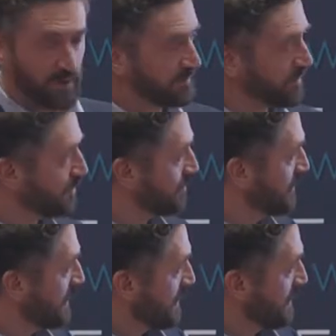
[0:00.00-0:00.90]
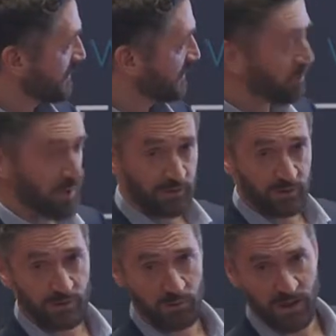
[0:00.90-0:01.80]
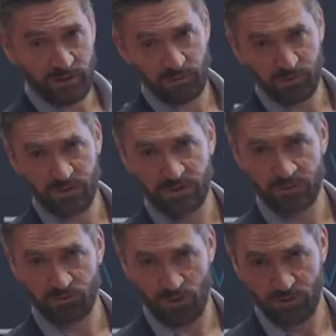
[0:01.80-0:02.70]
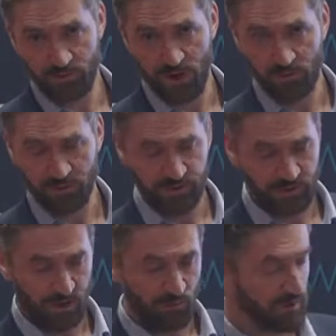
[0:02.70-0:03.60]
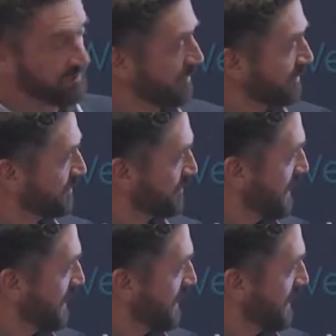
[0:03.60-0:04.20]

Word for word: So this is pertinent to my expertise in drug development and research.